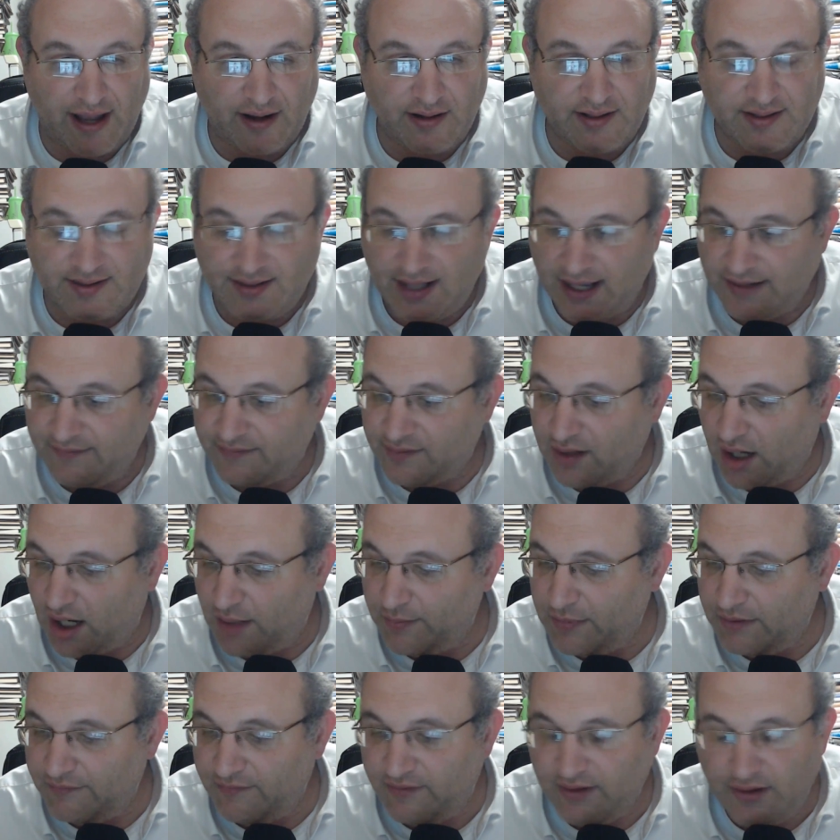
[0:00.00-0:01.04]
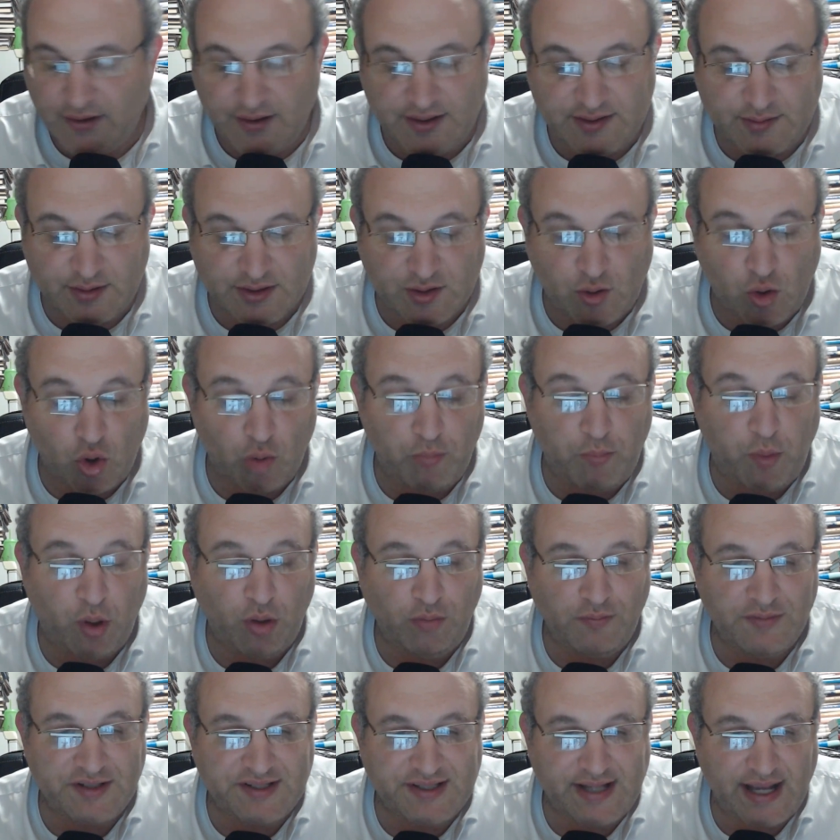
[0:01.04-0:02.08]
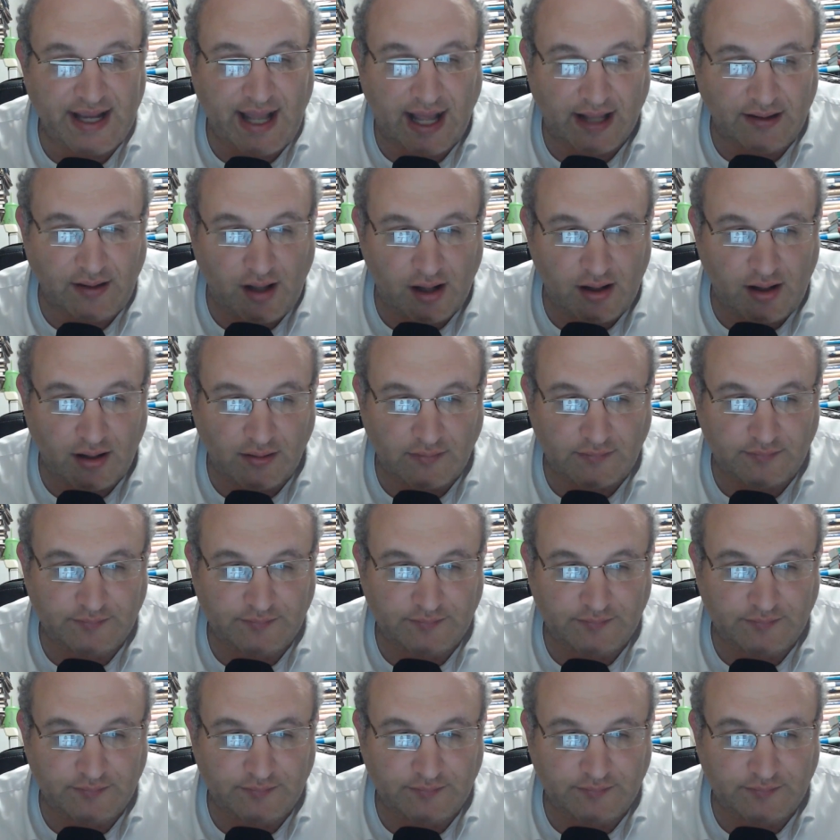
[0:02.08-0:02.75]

his lifetime in various what's called Pulmusei Halacha.